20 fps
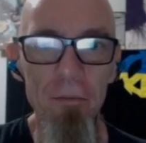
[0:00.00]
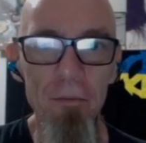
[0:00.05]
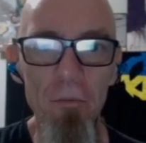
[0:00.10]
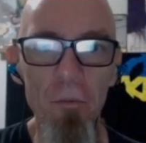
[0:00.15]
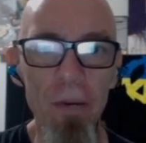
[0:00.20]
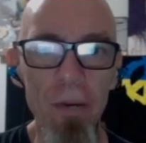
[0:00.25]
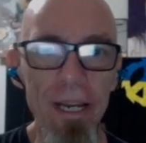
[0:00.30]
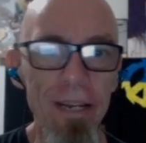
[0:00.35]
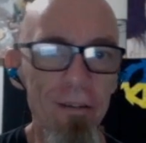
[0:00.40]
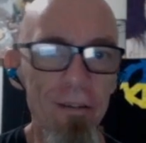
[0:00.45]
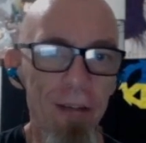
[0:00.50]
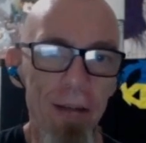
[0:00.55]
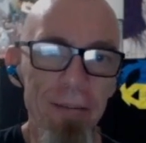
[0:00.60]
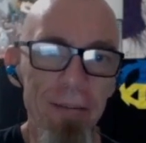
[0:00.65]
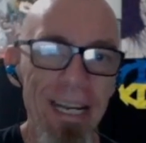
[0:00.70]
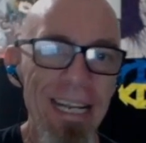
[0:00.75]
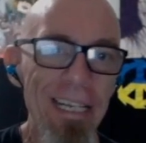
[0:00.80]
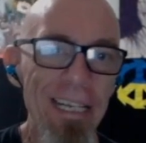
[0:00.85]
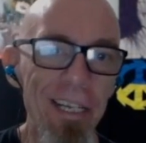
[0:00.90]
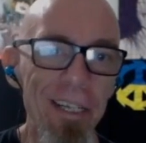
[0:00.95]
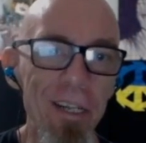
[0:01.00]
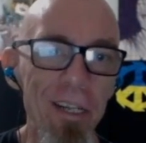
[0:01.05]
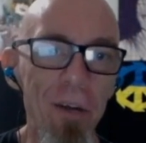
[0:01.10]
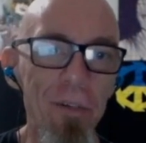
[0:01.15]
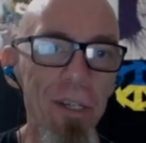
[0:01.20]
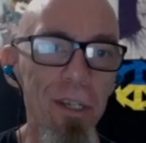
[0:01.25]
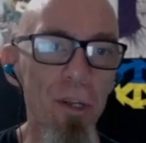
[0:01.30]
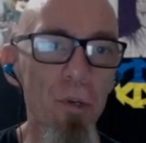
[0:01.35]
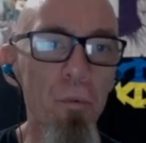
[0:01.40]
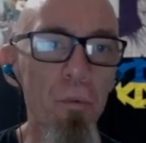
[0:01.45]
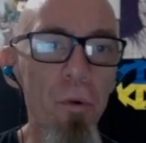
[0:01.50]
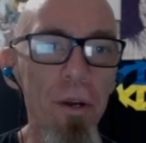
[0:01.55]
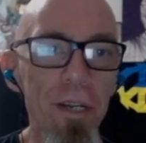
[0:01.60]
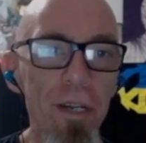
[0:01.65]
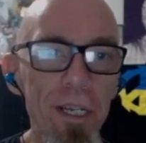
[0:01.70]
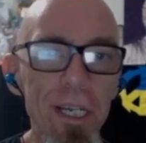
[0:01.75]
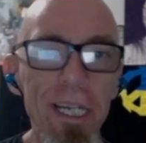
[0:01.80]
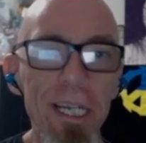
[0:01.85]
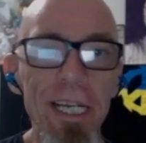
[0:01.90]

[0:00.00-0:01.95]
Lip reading: There's no such word as a